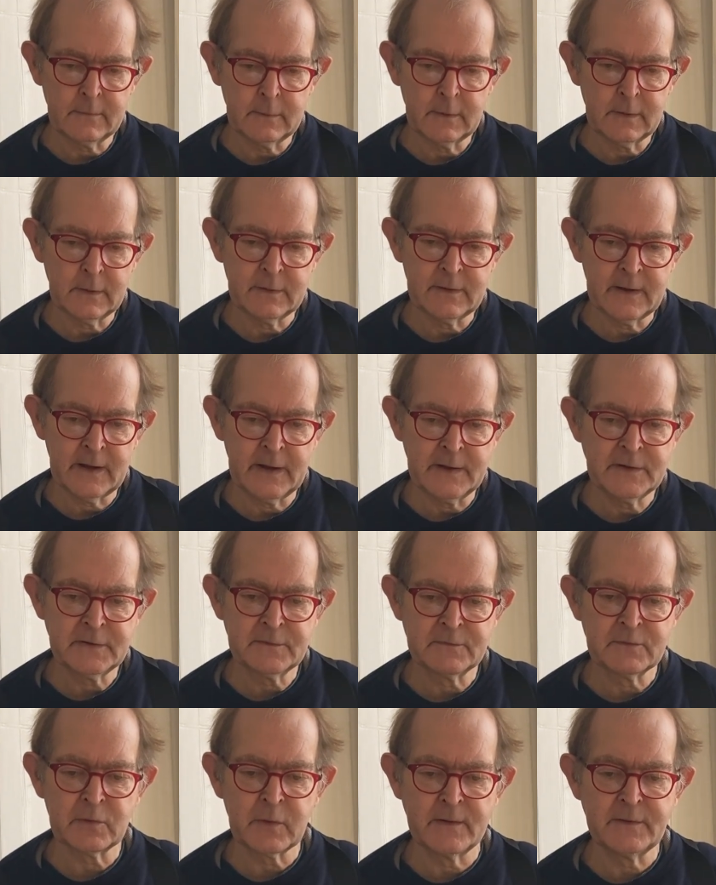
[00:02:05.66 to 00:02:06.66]
At the age of
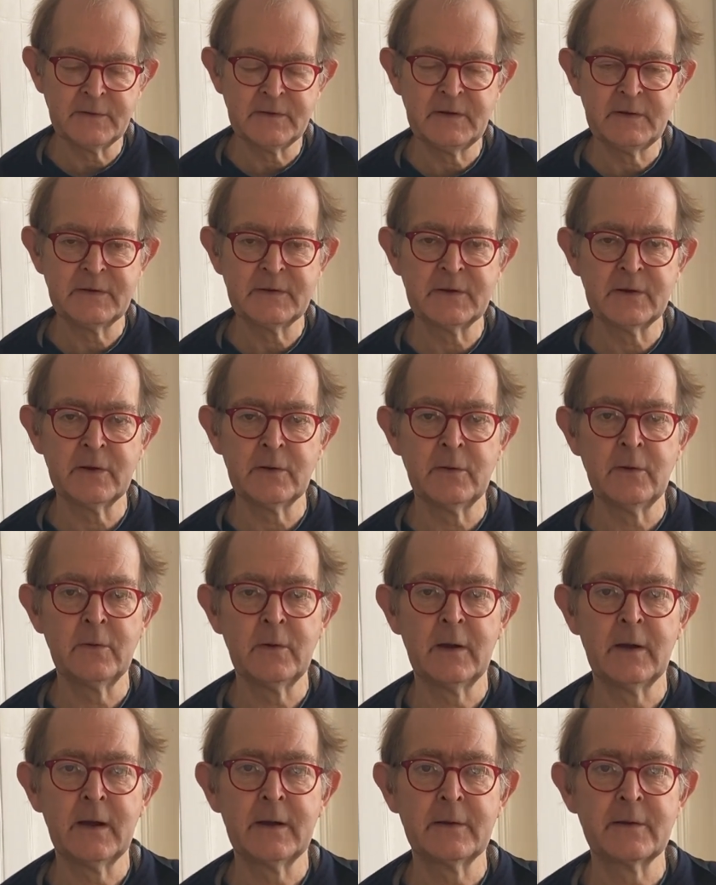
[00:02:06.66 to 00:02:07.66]
22,
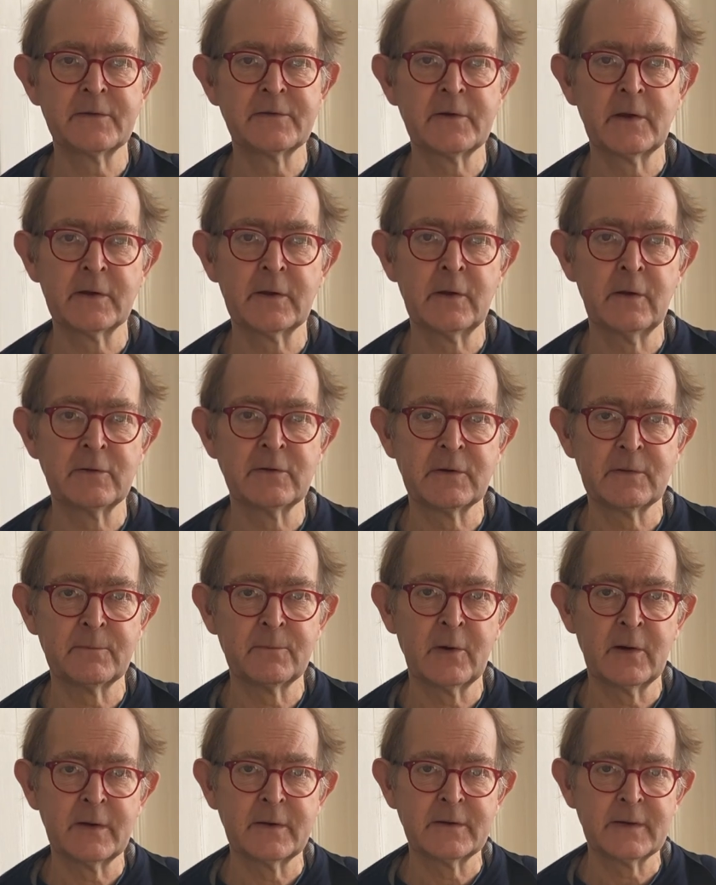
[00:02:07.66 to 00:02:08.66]
I had a psychotic
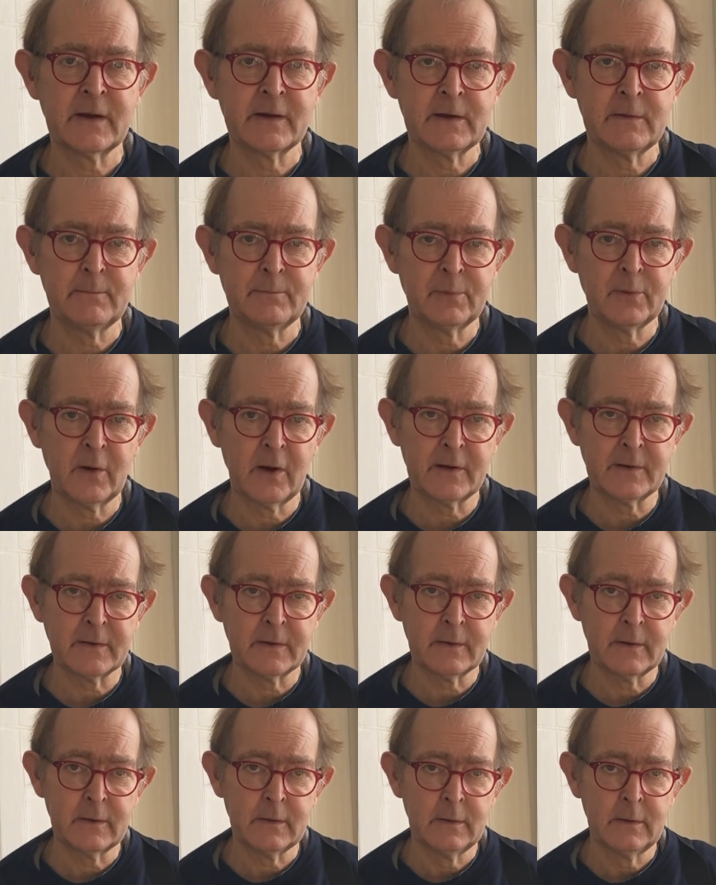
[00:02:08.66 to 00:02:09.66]
breakdown in
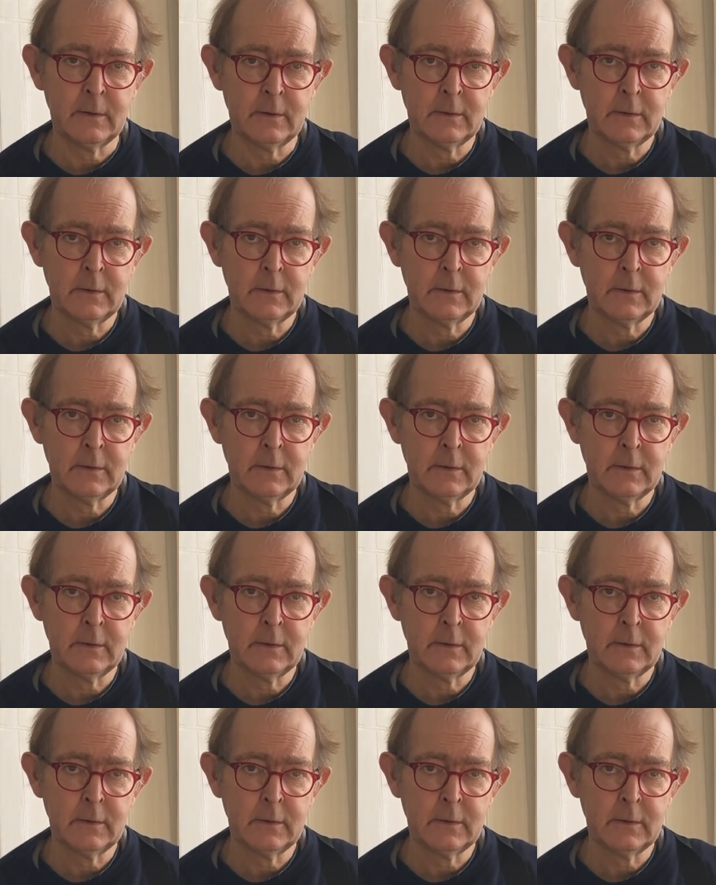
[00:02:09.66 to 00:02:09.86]
Brighton.